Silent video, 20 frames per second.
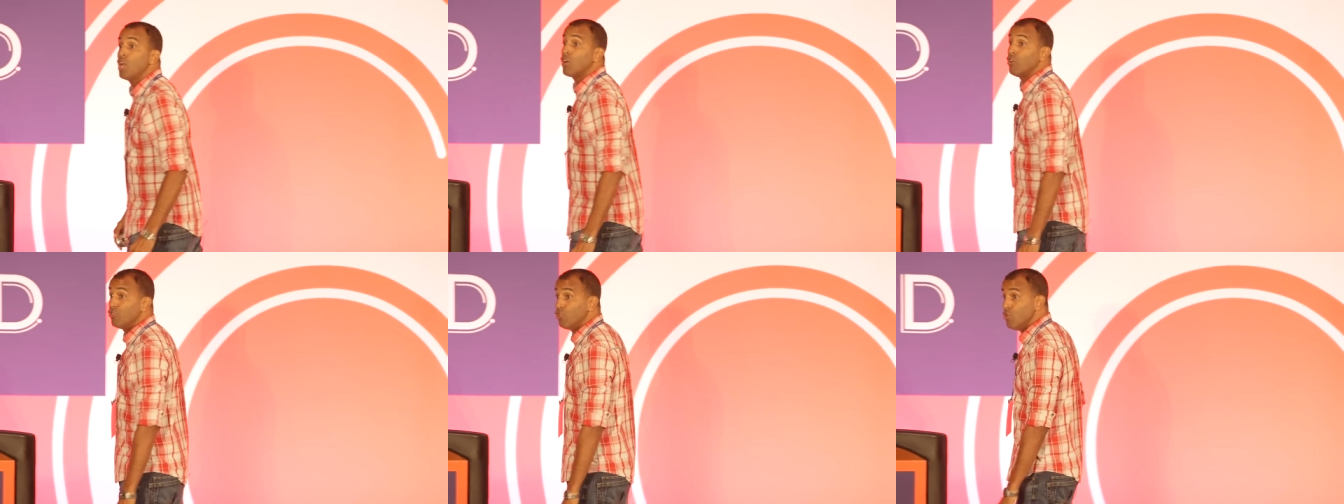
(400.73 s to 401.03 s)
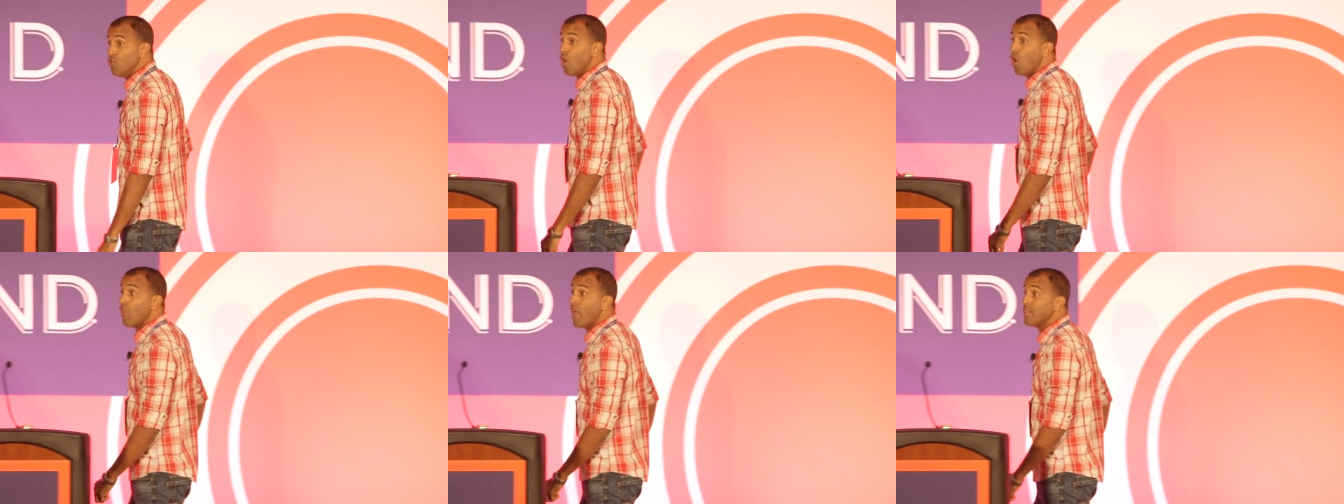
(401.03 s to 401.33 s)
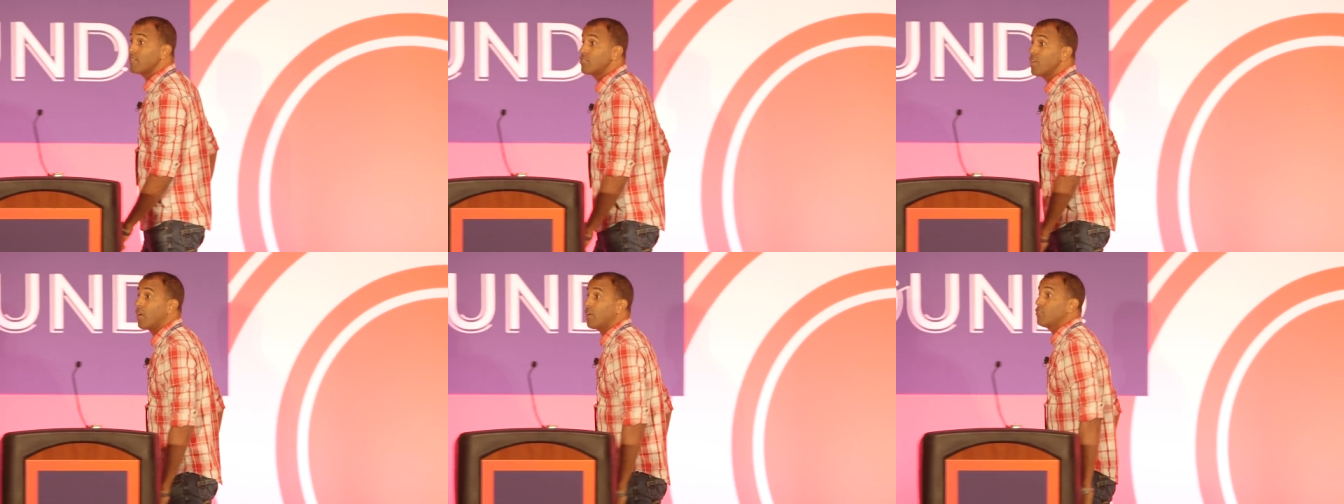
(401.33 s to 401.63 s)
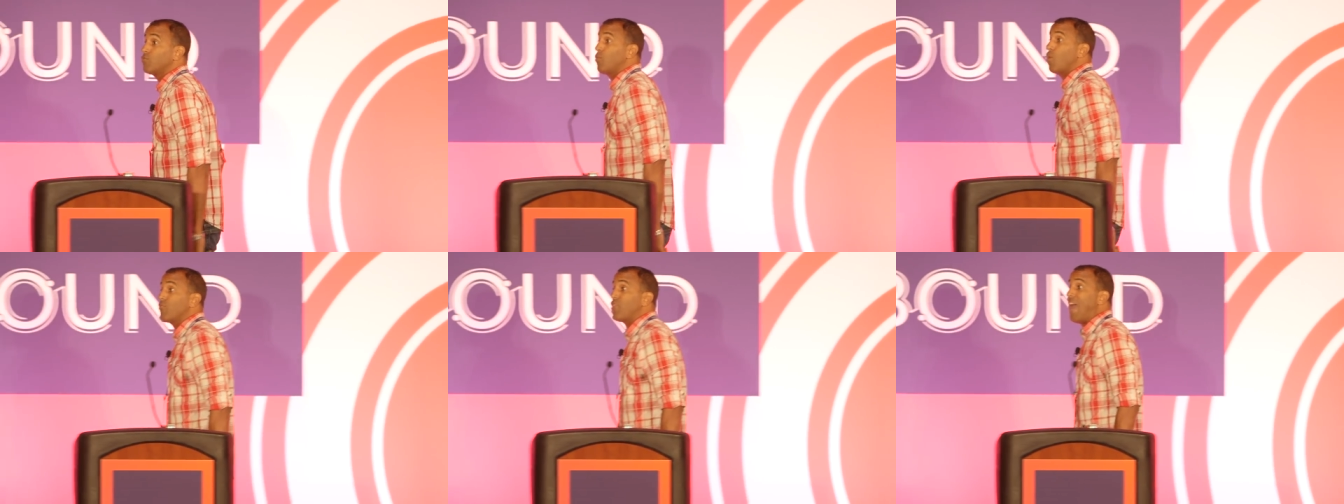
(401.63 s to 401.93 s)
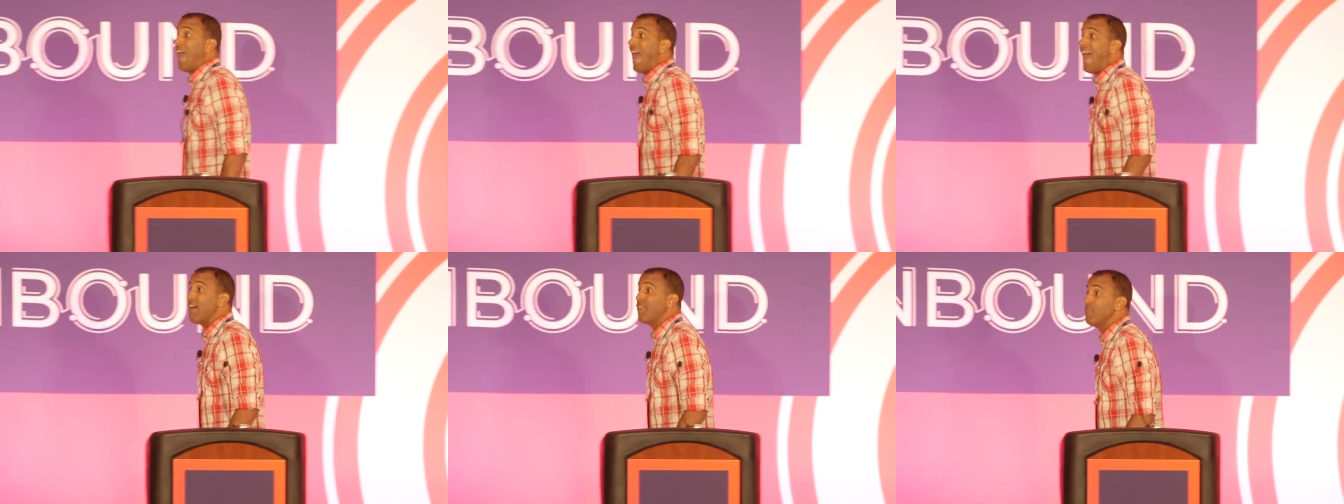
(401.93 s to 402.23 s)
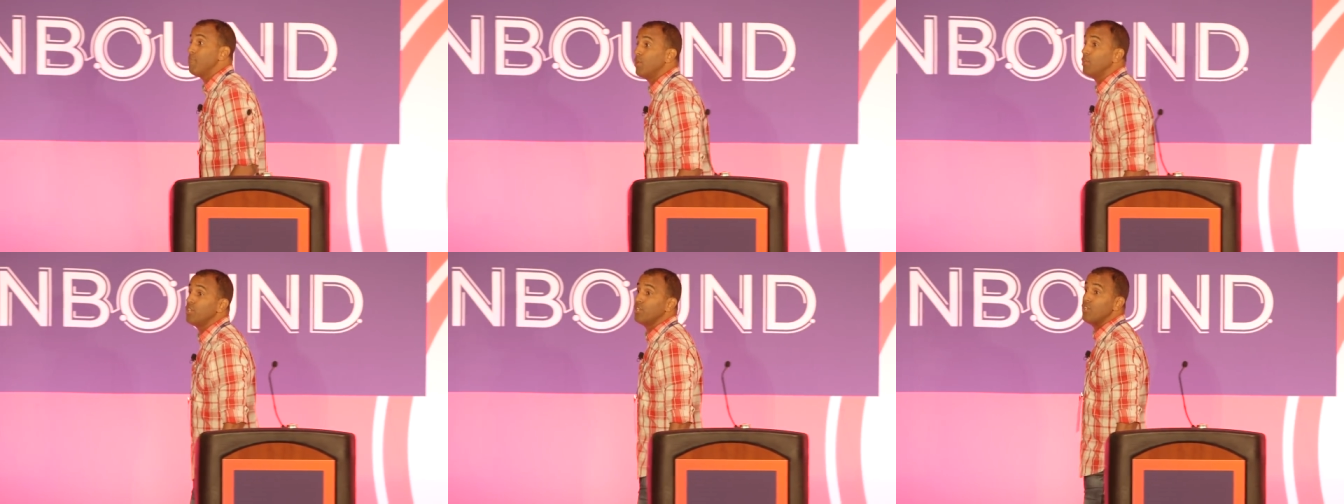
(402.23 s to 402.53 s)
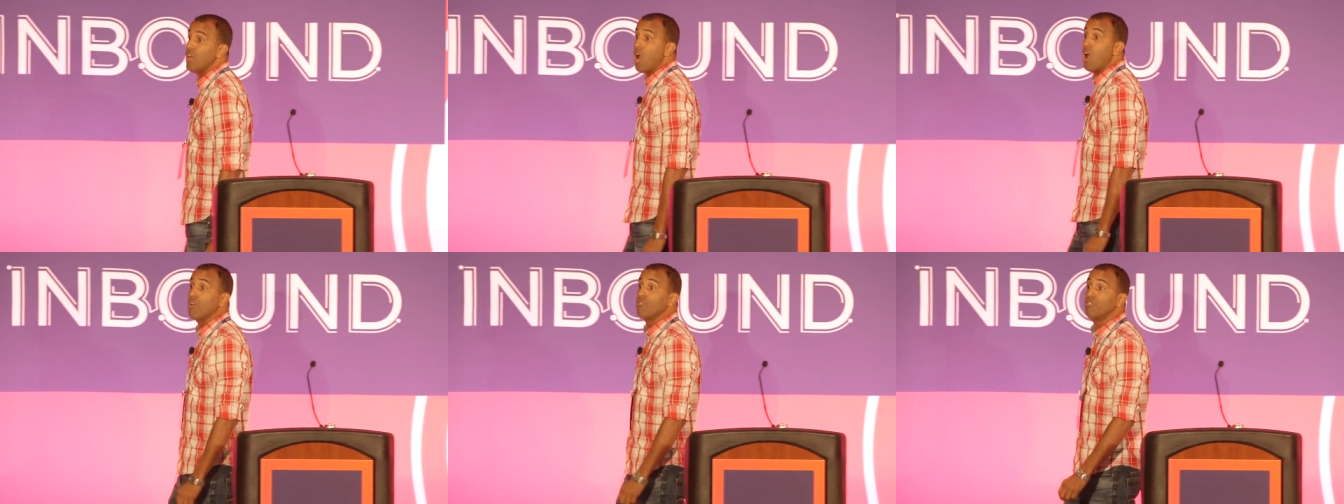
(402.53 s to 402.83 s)
Because you know that sucker's worth a half
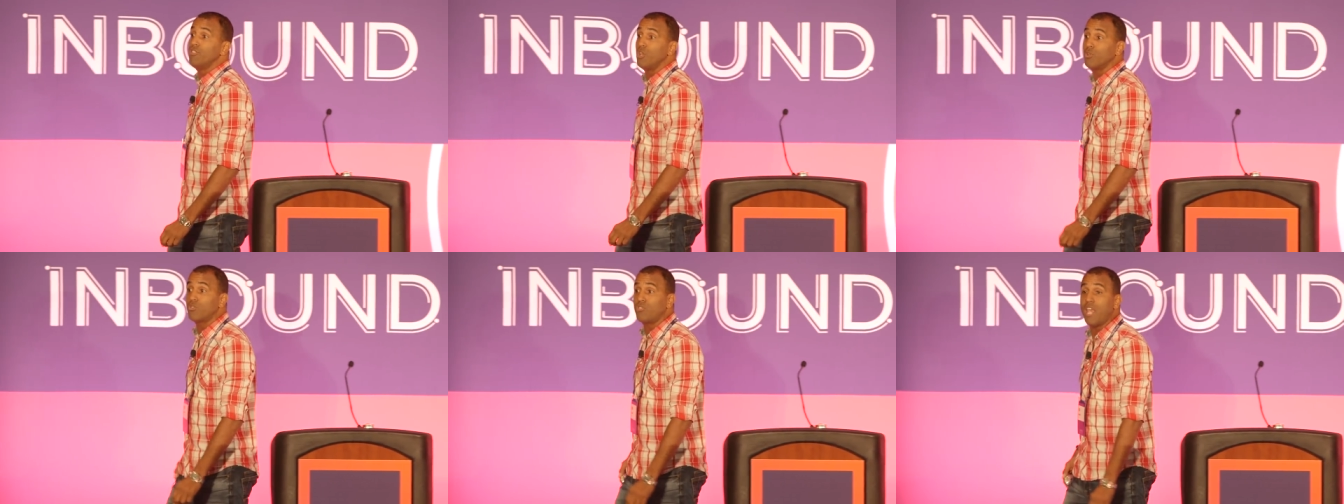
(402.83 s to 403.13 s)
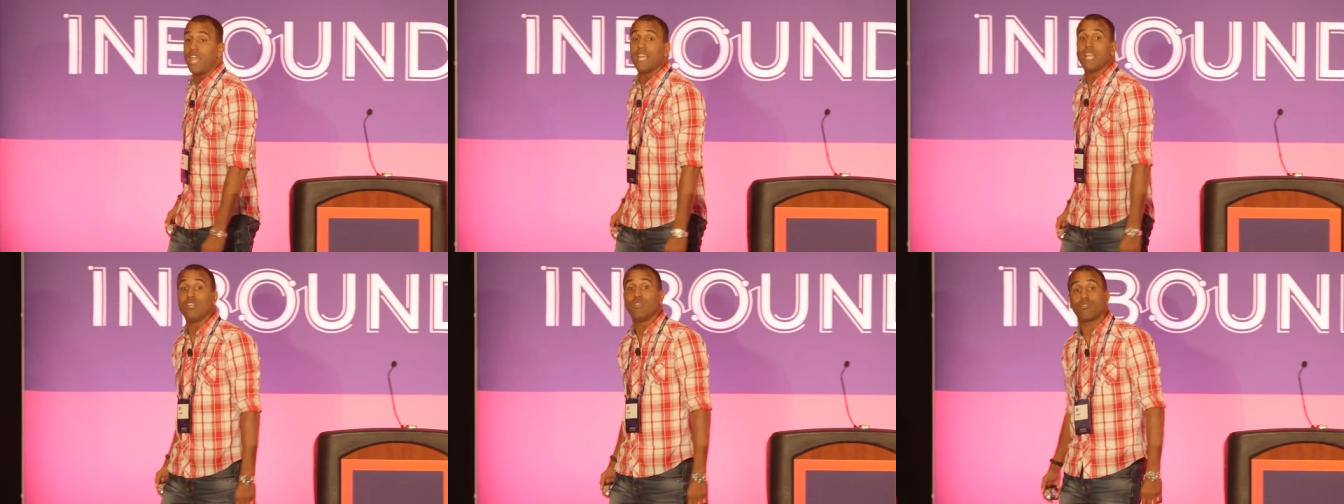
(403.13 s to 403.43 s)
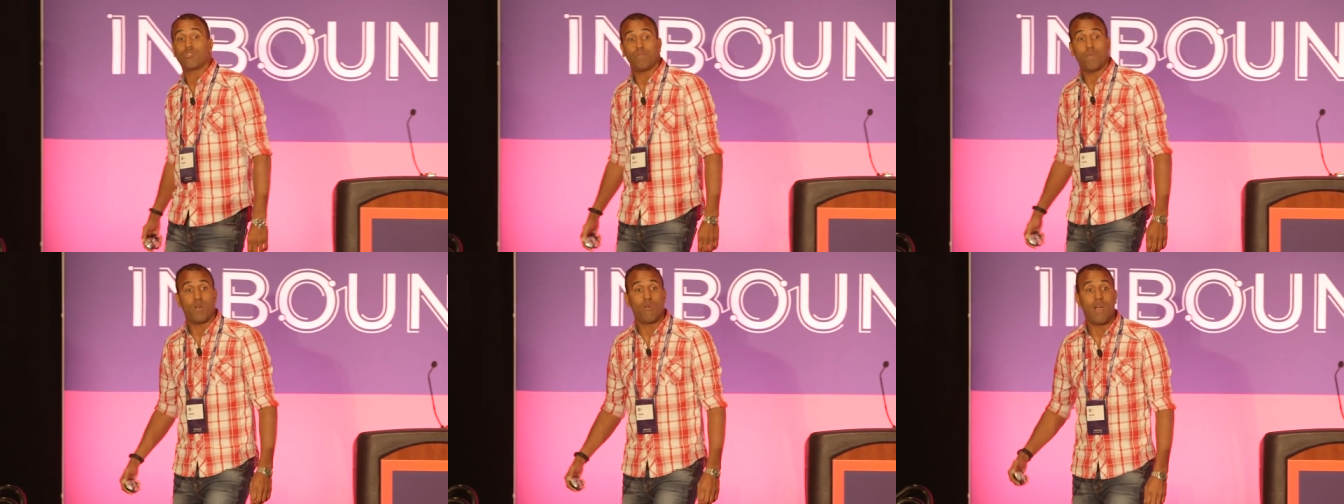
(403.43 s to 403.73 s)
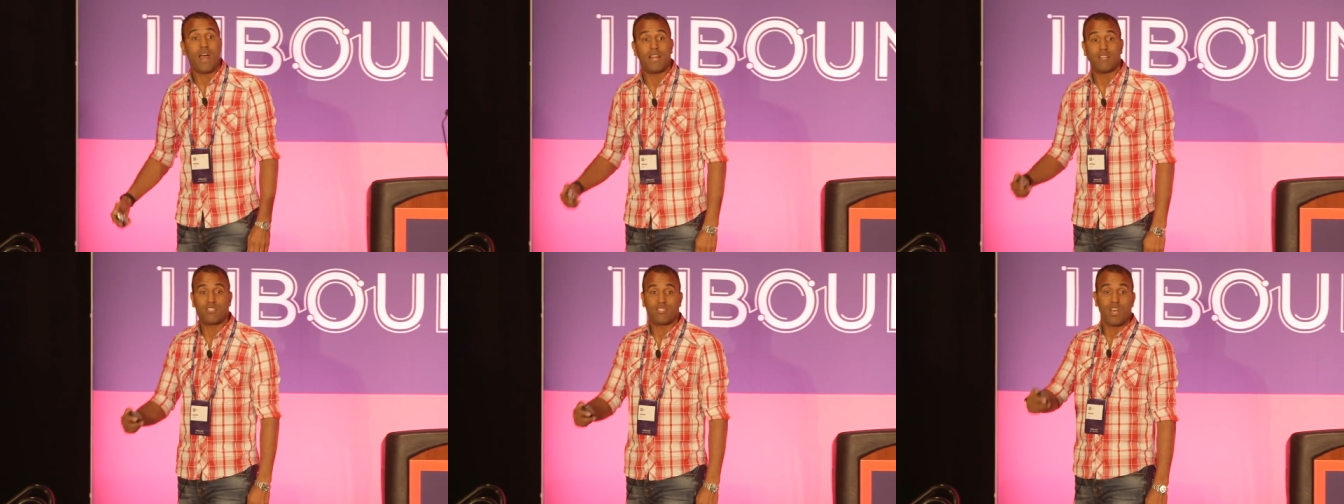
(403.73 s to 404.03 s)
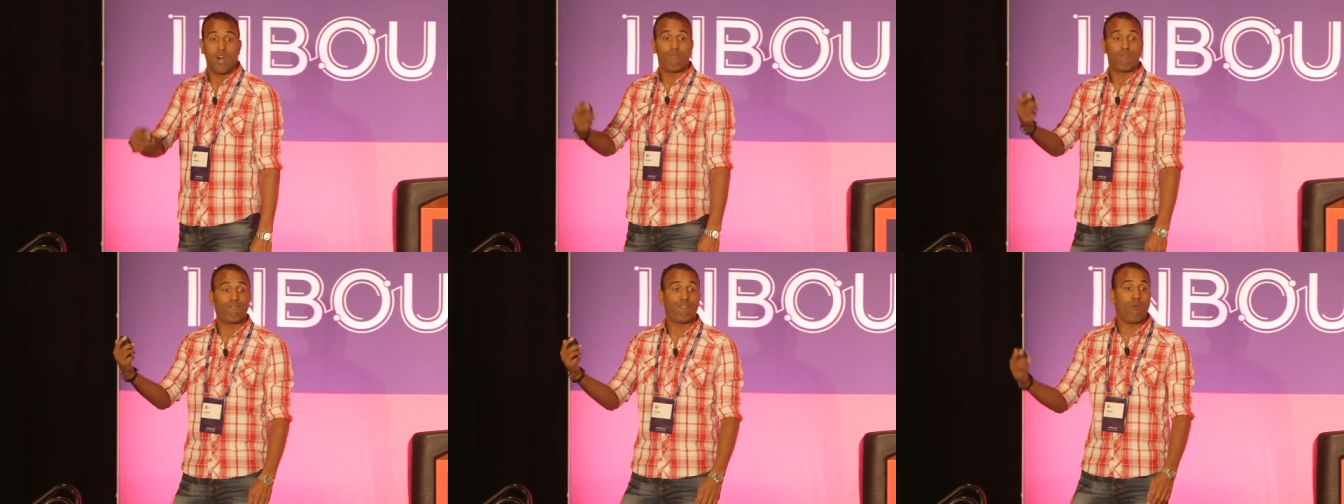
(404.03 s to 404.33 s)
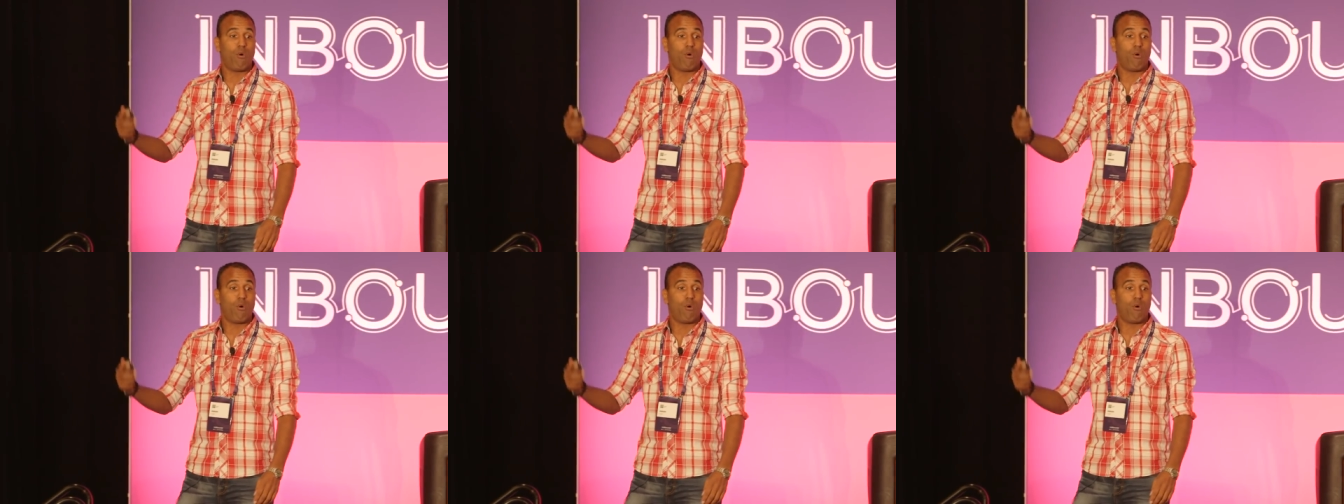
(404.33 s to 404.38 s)
million dollars and you'll take it and you'll spin around and sell it for